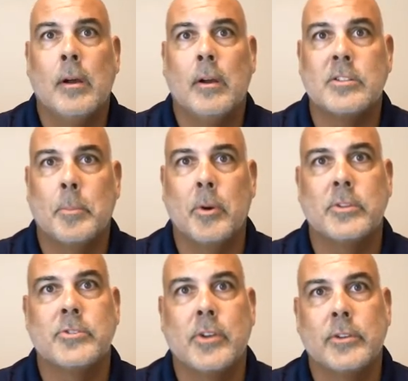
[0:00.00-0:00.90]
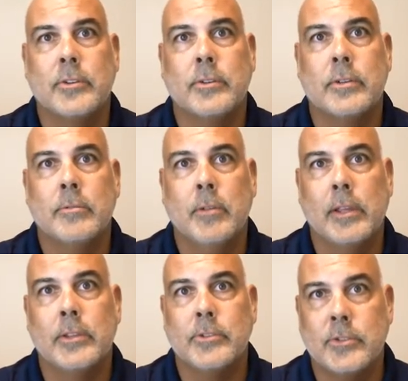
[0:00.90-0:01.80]
our support structure to
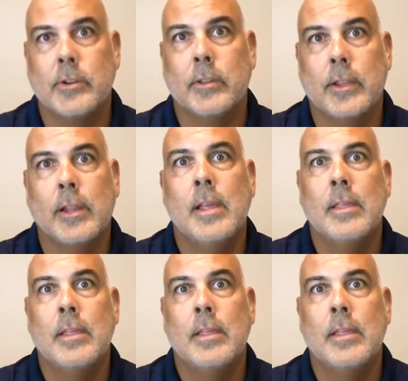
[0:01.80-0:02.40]
really ensure that,